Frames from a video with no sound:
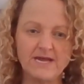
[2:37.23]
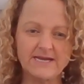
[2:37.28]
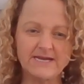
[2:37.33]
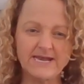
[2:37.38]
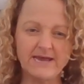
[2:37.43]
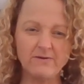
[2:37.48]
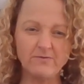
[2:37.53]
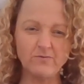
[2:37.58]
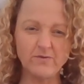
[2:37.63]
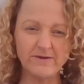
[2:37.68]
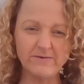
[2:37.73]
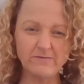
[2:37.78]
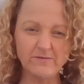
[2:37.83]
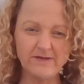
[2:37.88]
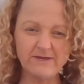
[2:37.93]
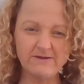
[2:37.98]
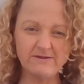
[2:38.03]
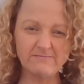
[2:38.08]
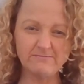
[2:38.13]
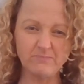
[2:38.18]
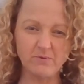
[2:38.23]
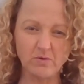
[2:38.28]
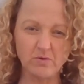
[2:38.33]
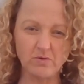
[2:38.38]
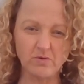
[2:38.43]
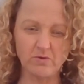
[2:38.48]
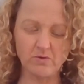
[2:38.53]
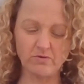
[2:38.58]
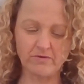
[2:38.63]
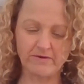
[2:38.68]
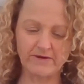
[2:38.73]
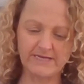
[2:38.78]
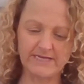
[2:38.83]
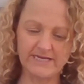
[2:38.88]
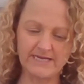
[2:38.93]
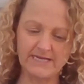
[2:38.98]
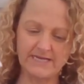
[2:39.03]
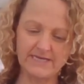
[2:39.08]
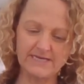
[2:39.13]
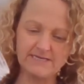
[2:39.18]
Now, when we pour it
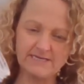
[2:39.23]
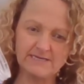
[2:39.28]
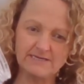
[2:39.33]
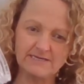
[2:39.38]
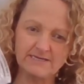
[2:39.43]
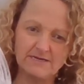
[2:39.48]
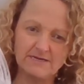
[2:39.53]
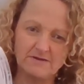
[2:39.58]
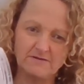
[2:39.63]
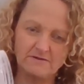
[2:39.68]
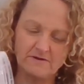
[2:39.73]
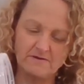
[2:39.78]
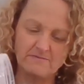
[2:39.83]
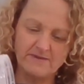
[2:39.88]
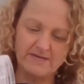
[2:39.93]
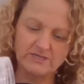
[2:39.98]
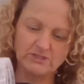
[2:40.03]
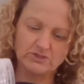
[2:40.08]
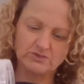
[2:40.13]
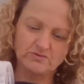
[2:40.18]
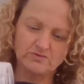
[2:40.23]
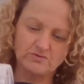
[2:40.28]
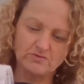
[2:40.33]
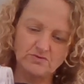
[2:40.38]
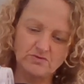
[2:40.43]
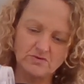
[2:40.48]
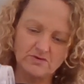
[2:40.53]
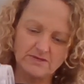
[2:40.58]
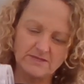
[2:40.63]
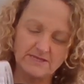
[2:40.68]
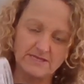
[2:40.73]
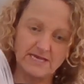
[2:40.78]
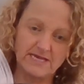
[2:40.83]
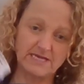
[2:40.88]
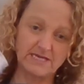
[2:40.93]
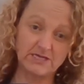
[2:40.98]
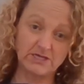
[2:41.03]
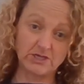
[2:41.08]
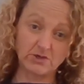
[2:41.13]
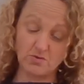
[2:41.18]
in, you've got to make sure that
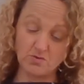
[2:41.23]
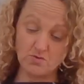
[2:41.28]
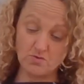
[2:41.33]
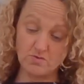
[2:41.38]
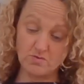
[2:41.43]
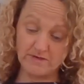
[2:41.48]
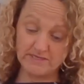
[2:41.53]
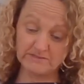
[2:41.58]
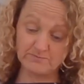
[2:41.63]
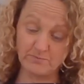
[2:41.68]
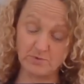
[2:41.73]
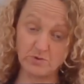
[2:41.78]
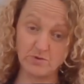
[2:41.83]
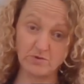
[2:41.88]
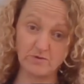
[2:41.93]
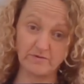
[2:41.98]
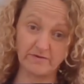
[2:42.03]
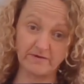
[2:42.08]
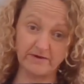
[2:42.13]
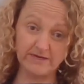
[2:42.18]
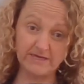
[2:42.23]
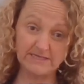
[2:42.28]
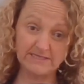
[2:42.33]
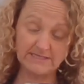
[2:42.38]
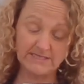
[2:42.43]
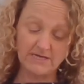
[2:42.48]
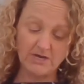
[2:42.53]
you always pour it